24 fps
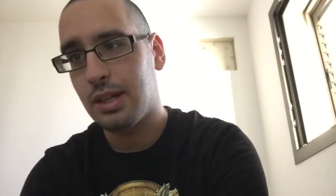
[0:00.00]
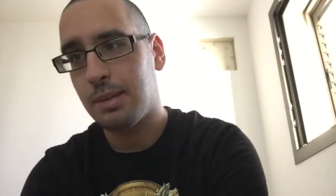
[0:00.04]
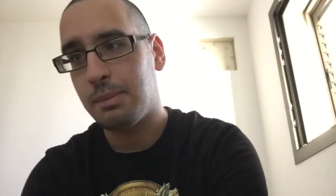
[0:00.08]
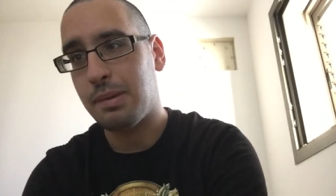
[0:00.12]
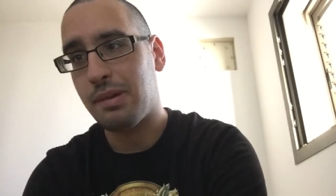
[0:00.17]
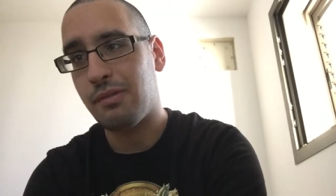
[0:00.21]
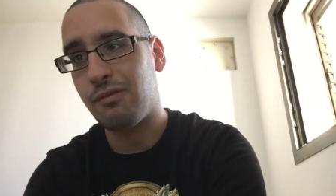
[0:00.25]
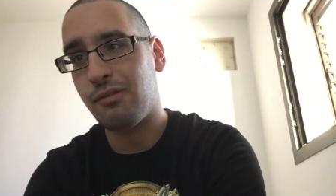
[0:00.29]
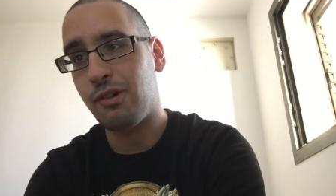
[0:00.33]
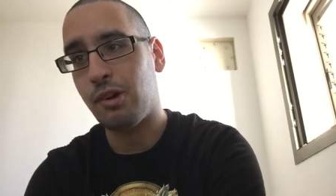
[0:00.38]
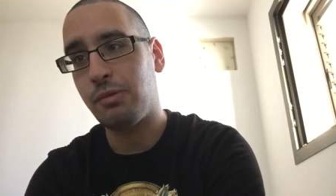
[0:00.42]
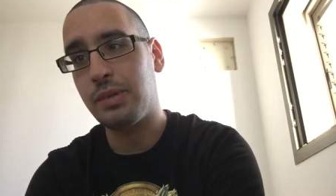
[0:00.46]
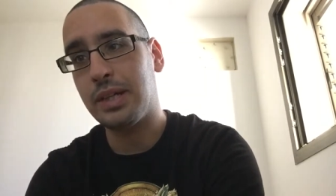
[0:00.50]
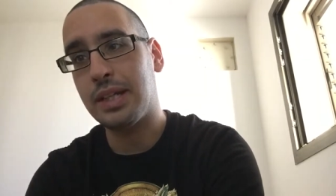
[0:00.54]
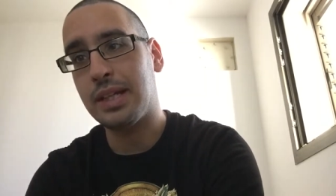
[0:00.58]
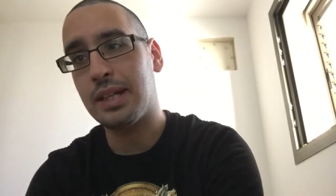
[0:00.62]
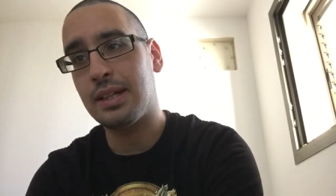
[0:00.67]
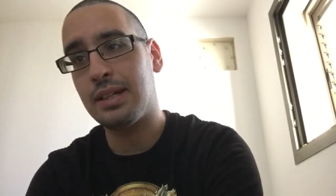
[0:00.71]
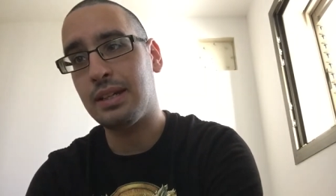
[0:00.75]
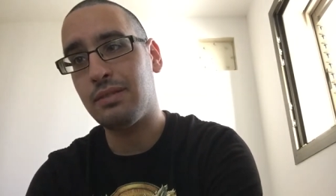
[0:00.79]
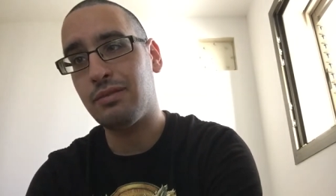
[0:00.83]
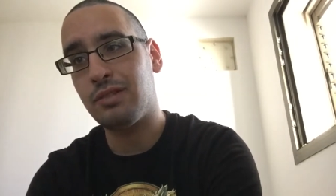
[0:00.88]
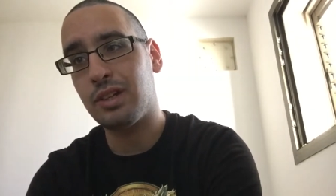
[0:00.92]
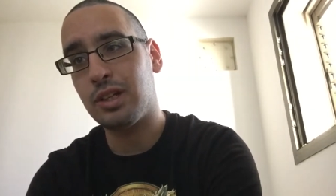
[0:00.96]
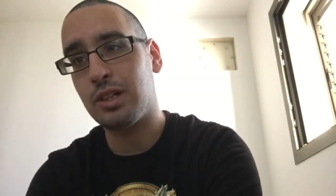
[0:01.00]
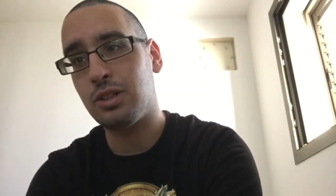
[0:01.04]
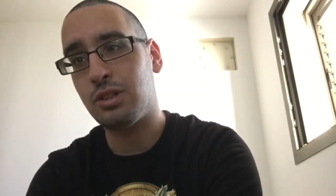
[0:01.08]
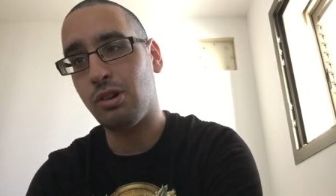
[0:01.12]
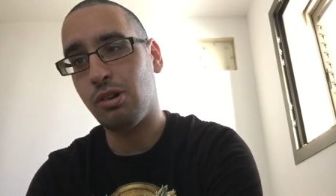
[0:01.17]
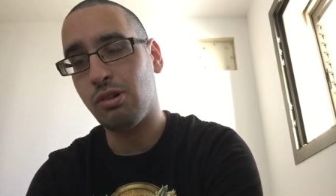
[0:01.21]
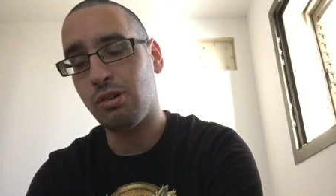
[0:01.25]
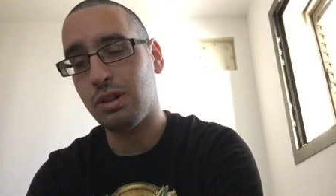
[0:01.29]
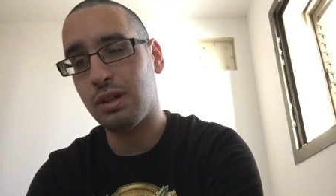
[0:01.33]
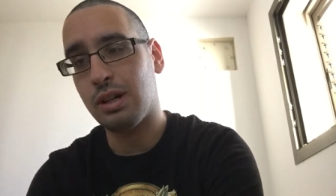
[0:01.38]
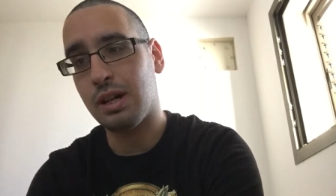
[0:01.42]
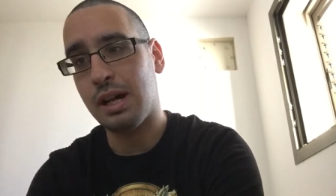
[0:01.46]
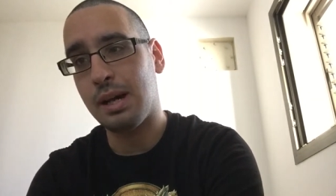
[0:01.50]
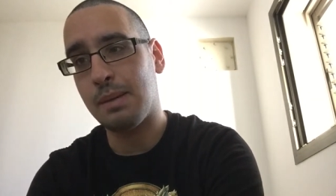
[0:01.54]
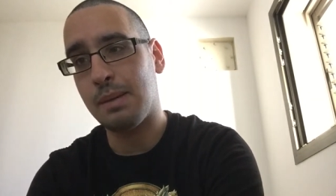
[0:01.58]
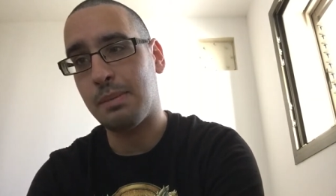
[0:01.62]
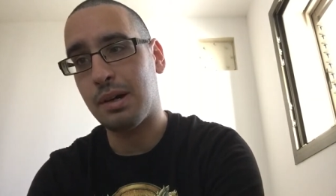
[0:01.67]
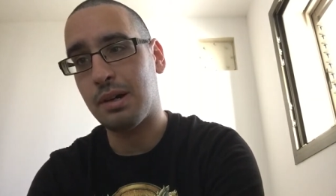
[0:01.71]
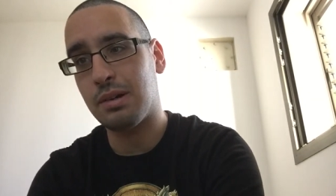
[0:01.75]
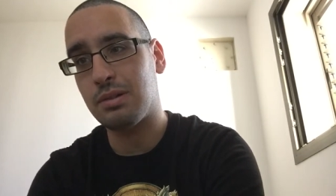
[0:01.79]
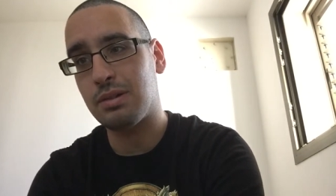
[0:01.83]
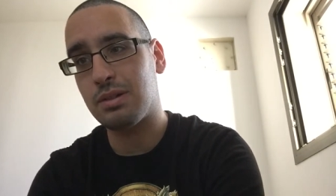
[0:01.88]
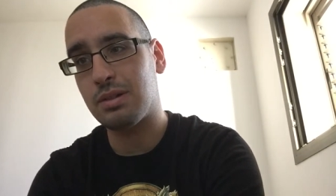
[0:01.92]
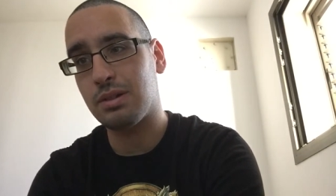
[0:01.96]
before we can even talk
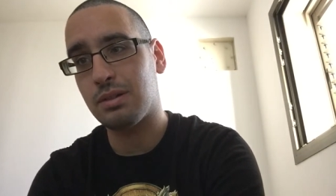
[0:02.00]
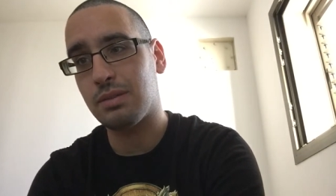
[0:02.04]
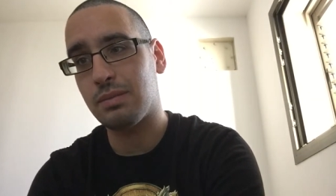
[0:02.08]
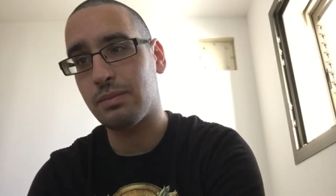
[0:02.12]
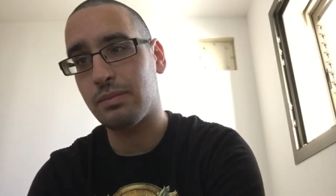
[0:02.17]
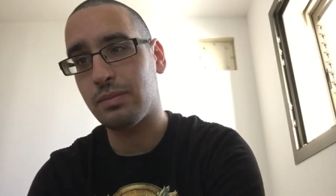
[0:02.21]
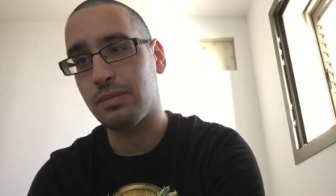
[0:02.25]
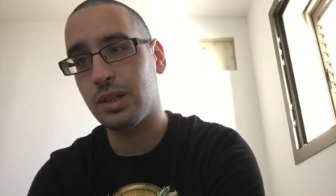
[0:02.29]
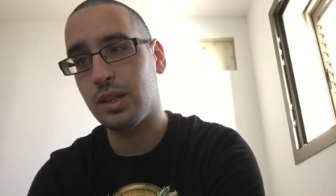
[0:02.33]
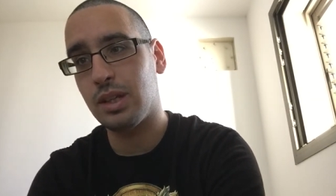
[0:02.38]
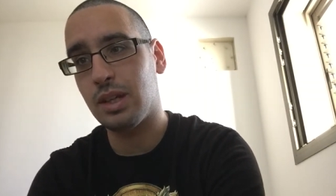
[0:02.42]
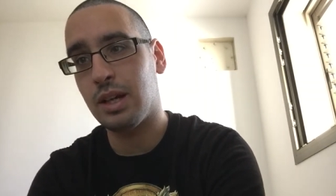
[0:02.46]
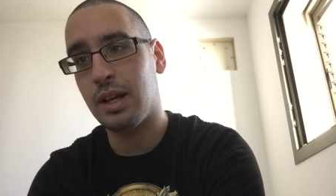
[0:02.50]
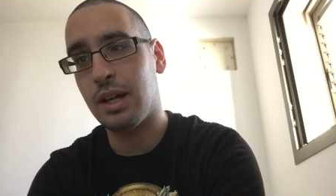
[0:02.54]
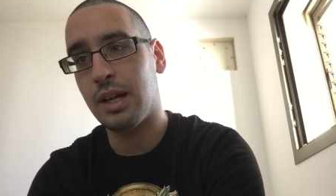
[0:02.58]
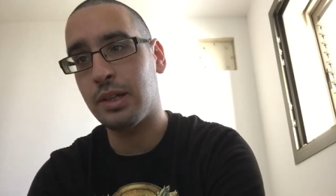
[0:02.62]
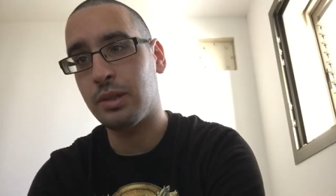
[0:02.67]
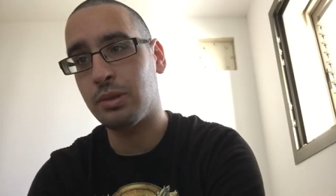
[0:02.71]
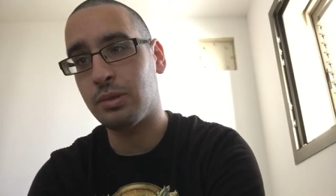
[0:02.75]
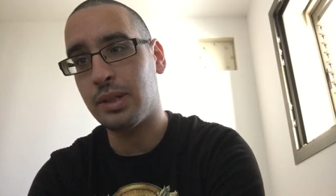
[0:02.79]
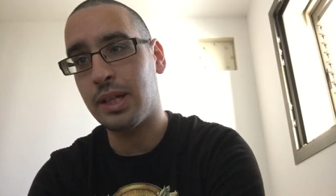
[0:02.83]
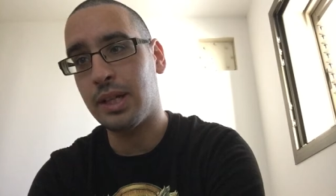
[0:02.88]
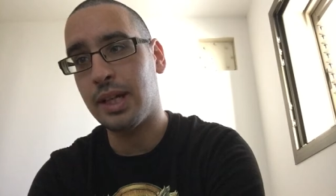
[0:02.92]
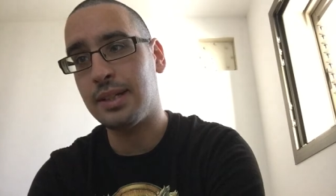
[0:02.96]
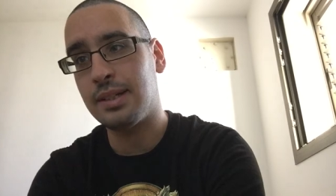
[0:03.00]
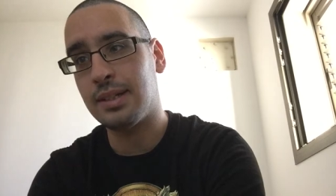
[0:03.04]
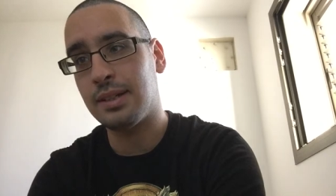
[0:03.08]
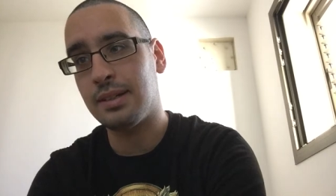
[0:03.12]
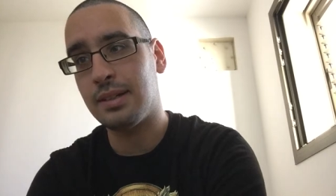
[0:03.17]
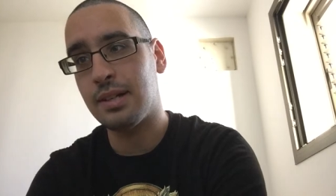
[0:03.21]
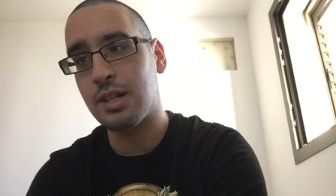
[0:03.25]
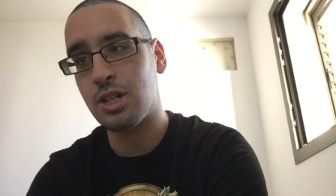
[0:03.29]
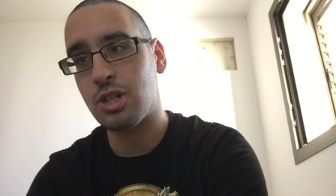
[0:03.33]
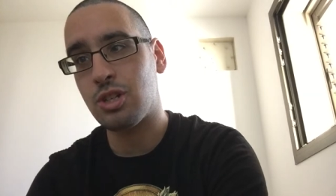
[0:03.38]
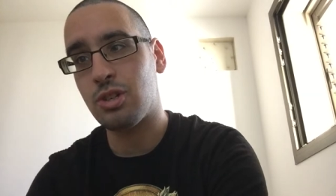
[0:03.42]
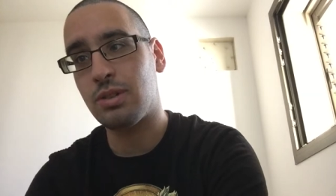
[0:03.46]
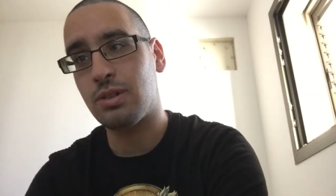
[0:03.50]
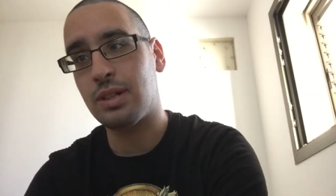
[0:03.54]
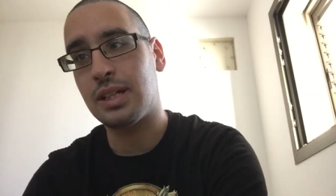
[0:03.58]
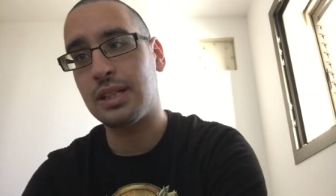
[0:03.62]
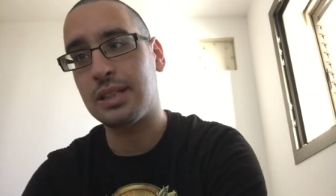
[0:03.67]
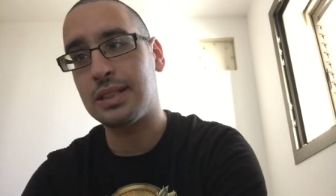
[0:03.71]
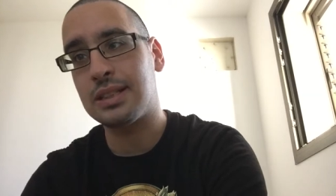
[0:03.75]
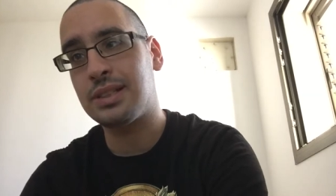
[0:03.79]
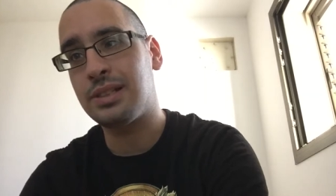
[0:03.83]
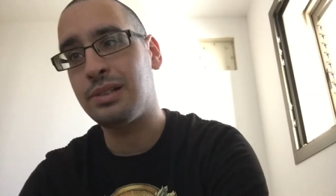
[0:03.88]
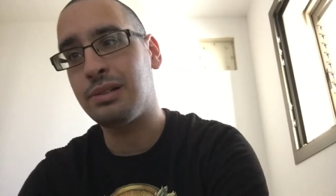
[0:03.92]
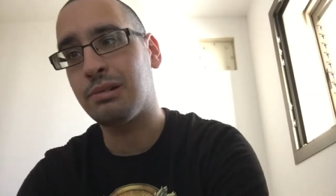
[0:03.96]
about a united
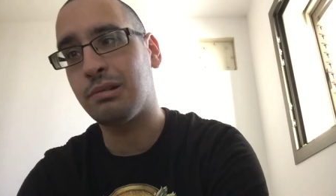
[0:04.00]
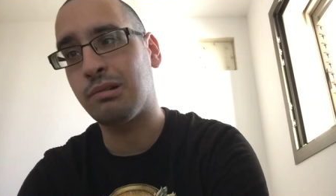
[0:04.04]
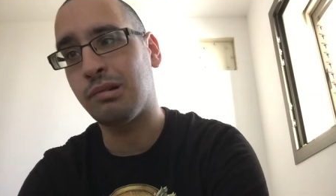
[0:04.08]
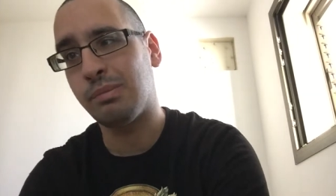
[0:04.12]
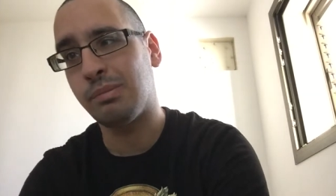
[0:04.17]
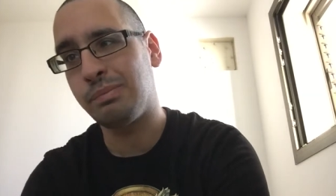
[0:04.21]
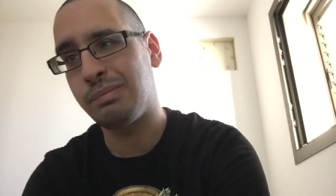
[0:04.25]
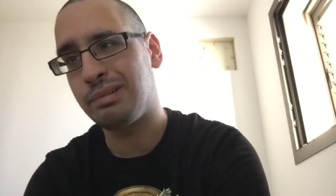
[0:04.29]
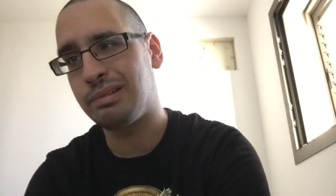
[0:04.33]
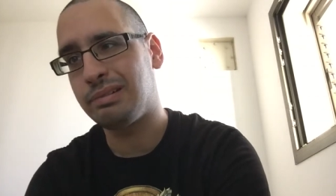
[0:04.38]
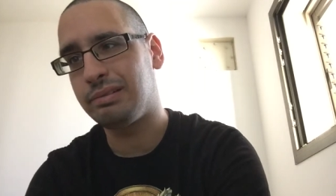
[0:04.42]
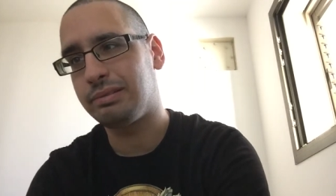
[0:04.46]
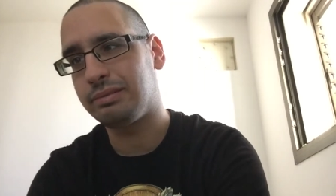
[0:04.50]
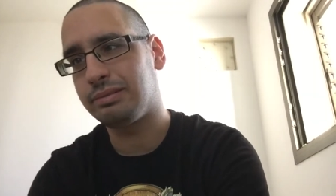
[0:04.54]
nationalist Europe.